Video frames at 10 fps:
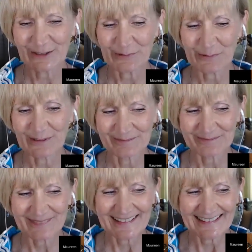you. Well,
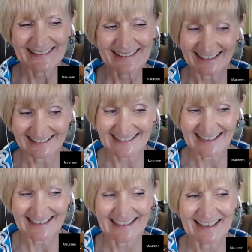yes.
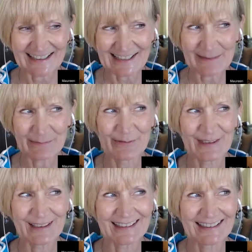And on top of
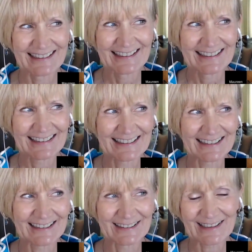the
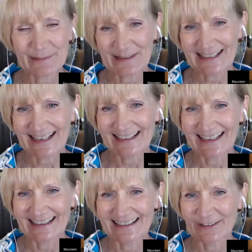uh, EP10
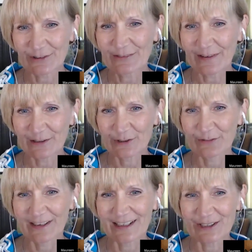and Strength Finder
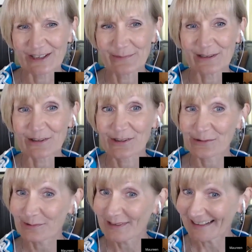certification, I've been to
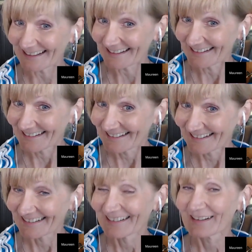three,
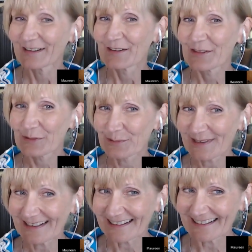
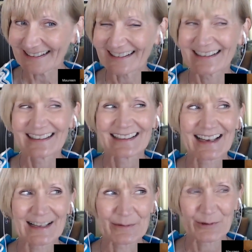three
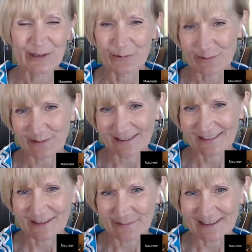Gallup Great Workplace
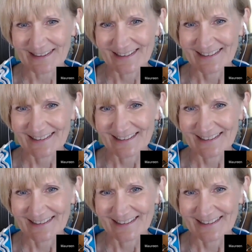Summits.